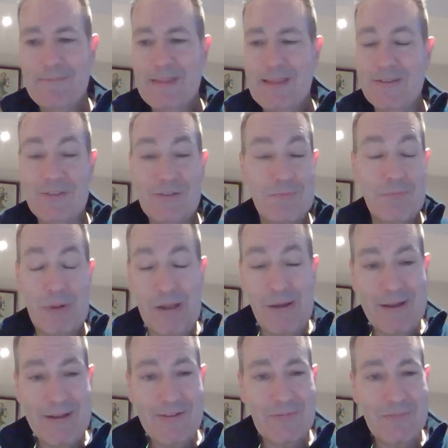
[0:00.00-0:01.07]
There's
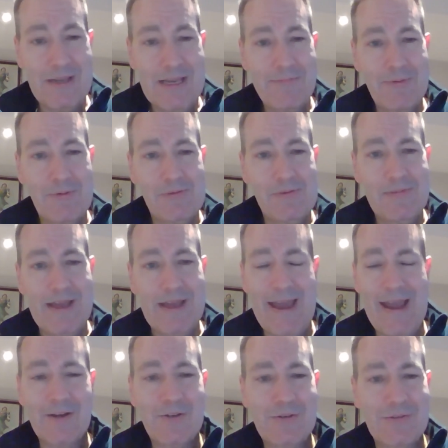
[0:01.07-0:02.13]
compliance people,
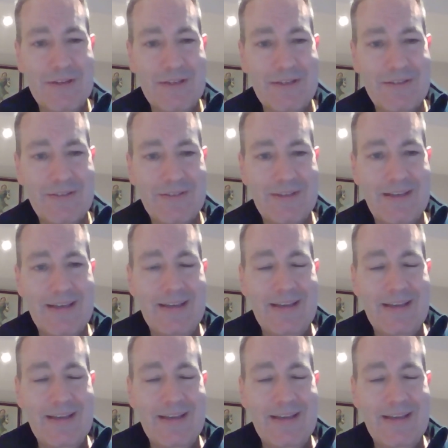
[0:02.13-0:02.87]
actuaries,